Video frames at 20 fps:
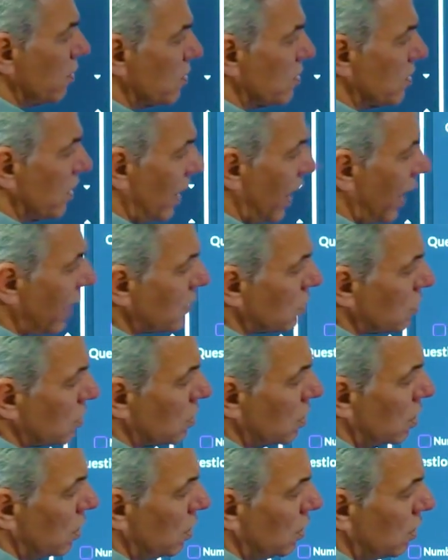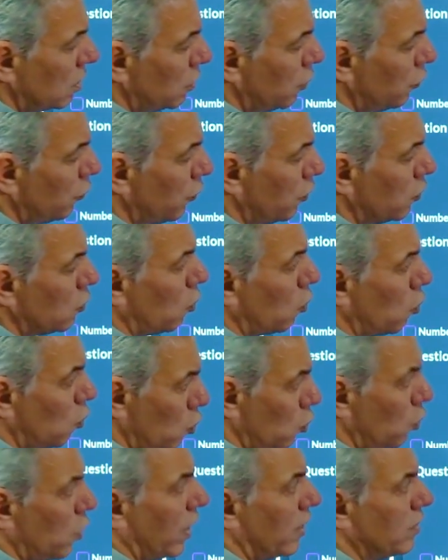select different or
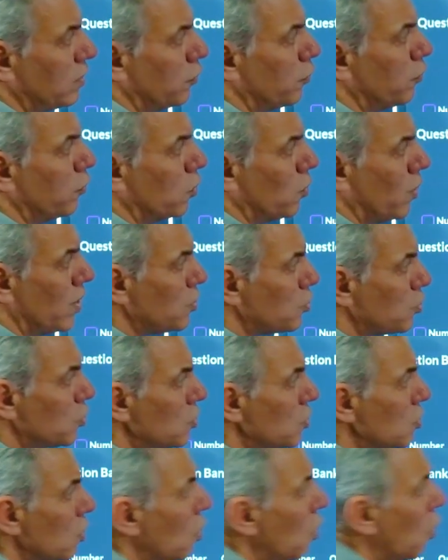look at different questions,